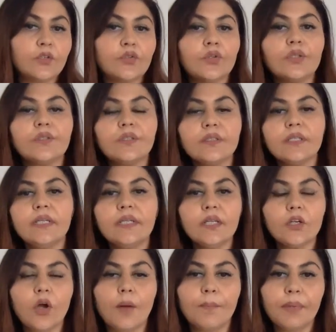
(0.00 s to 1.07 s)
So this is a little
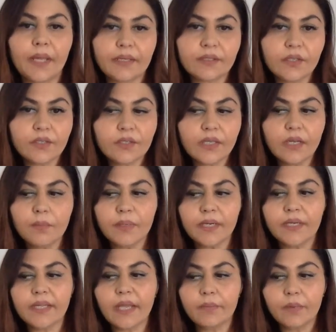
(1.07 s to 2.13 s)
complexer skill, but
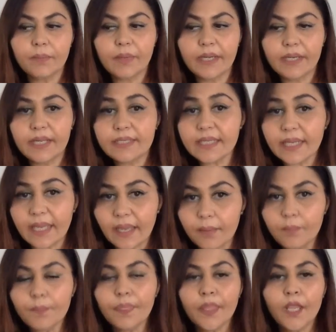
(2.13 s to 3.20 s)
it can be played as a game.